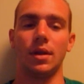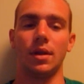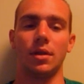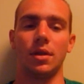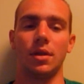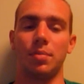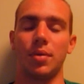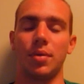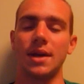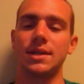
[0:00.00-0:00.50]

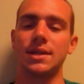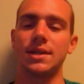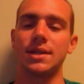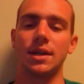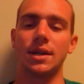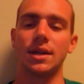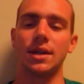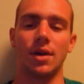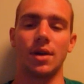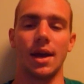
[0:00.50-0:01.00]
The
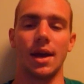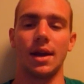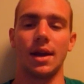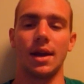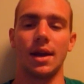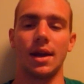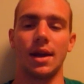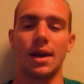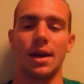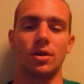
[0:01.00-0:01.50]
presidential
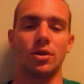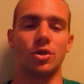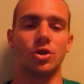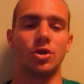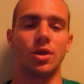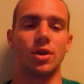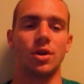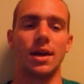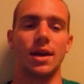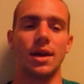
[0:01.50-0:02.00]
candidates that are
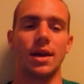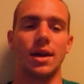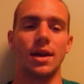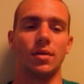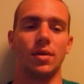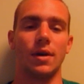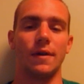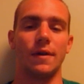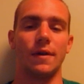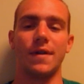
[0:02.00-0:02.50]
trying
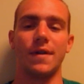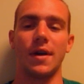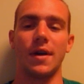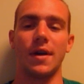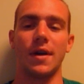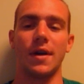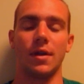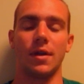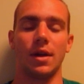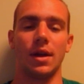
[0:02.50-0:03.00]
to
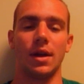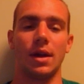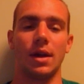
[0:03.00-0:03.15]
fight for the